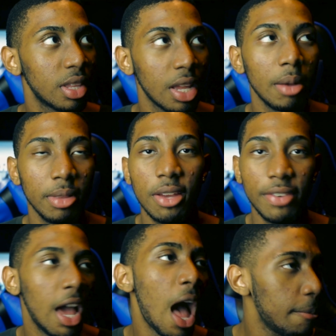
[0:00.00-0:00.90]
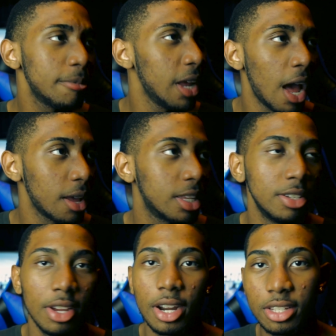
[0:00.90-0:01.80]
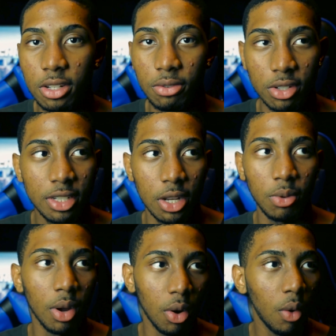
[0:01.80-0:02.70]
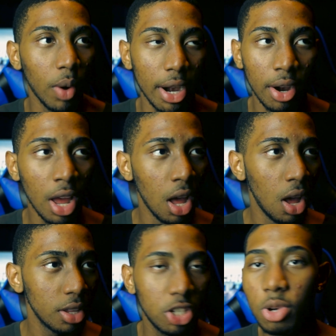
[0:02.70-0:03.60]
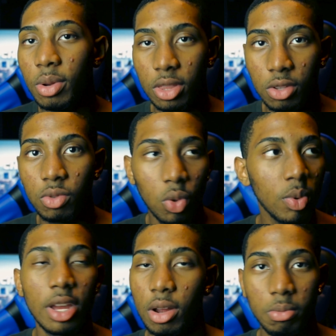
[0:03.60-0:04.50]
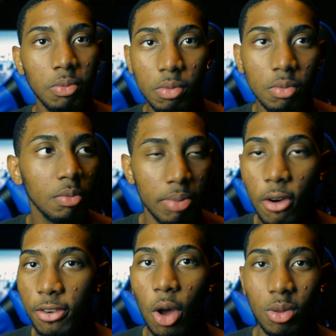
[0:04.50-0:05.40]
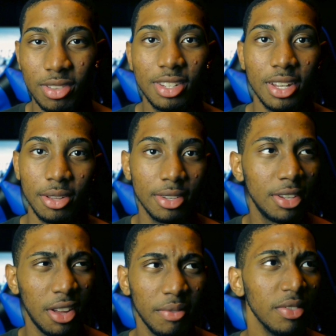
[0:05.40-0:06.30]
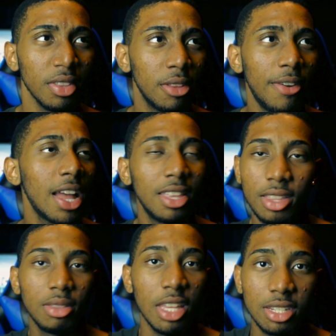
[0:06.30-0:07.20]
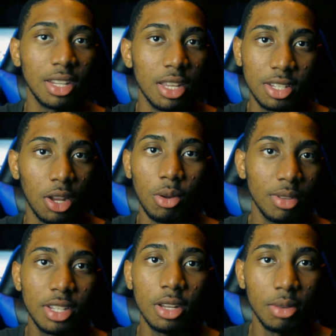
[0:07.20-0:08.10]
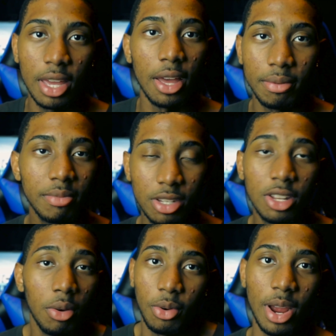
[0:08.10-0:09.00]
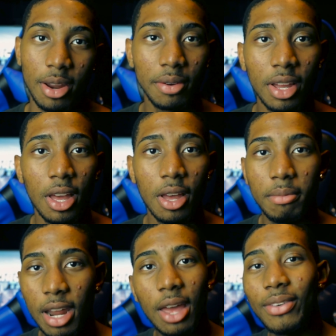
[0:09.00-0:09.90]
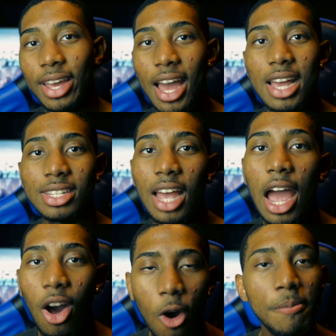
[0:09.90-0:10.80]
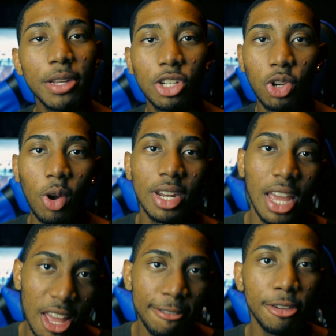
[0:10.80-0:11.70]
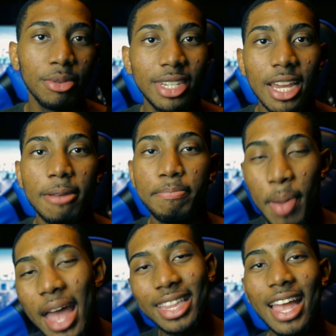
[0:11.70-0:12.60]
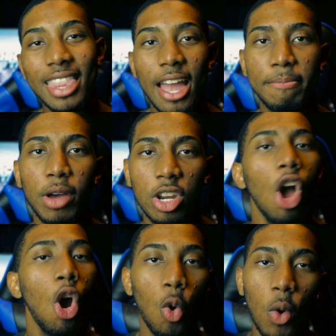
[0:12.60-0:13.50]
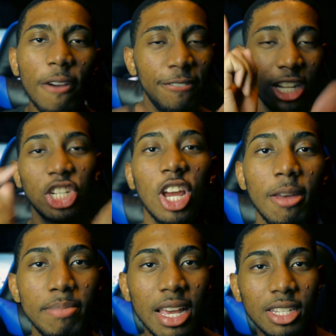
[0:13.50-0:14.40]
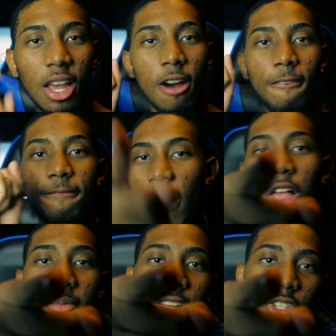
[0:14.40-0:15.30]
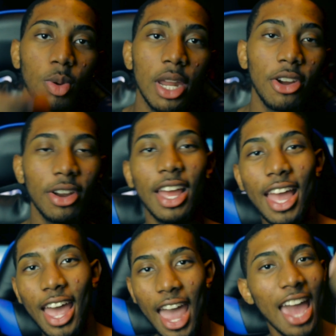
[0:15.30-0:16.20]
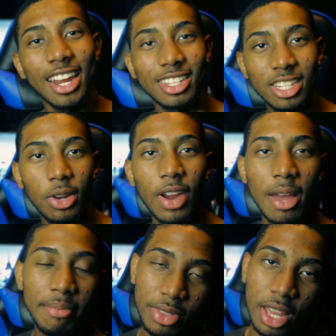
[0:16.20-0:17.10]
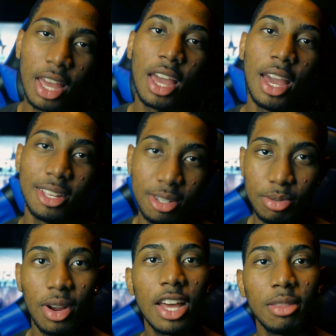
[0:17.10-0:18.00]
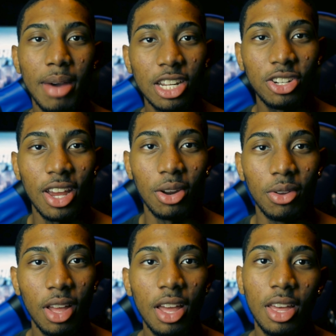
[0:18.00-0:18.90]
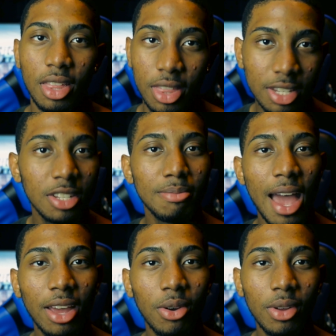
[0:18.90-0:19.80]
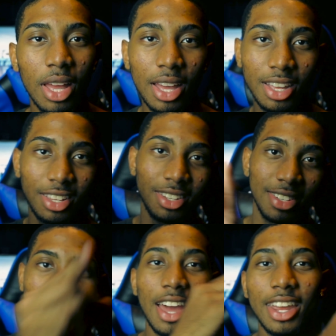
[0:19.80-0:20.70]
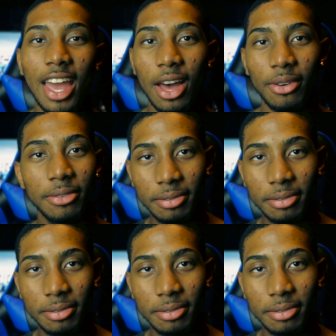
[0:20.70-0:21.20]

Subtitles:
I believe. Yeah, I consider that silver seal, well, where 2 and 3 are both golden seals. So the fact that this gets the golden seal, yeah, still great. But anyway, guys, I hope you enjoyed. If you did, peck that like button with your chicken beaks. Follow me on Twitter and Instagram, and subscribe to my channel. This is Michael, signing out.